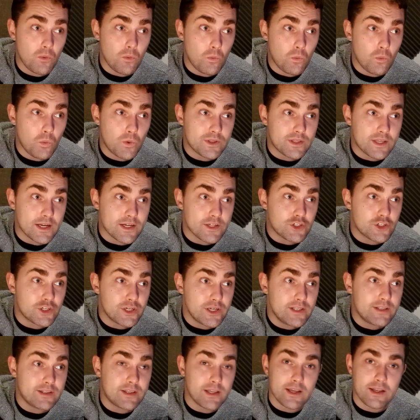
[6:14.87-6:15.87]
with that
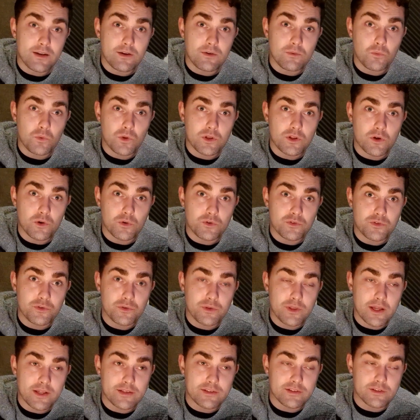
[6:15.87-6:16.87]
sheet, then we'll go through
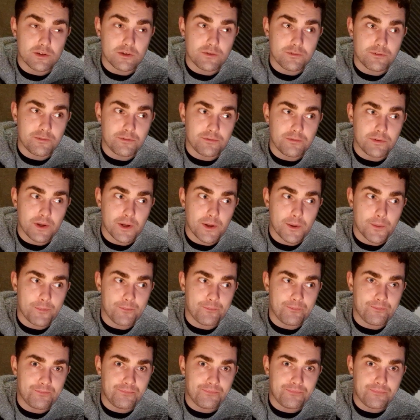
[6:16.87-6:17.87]
that stuff
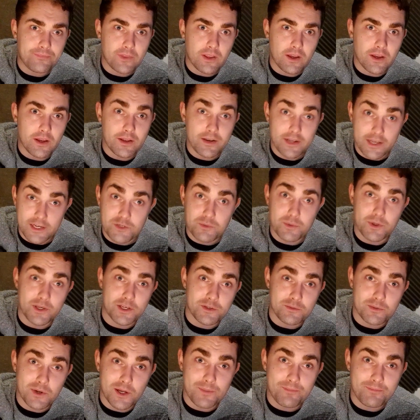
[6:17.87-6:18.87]
next week
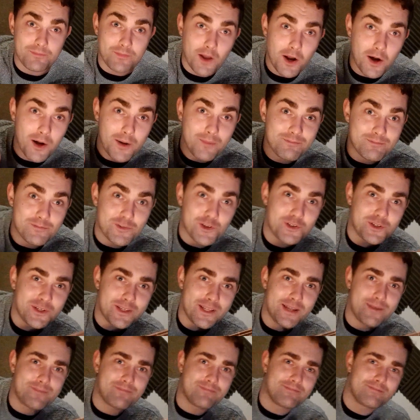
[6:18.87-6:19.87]
as well. All right, talk to you
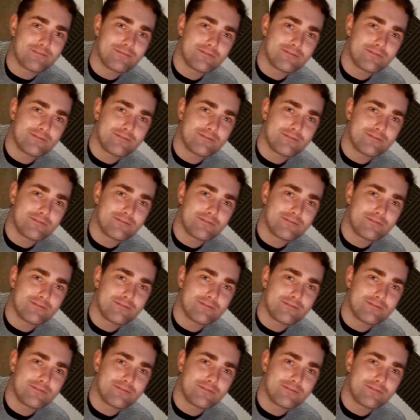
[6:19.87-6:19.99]
then.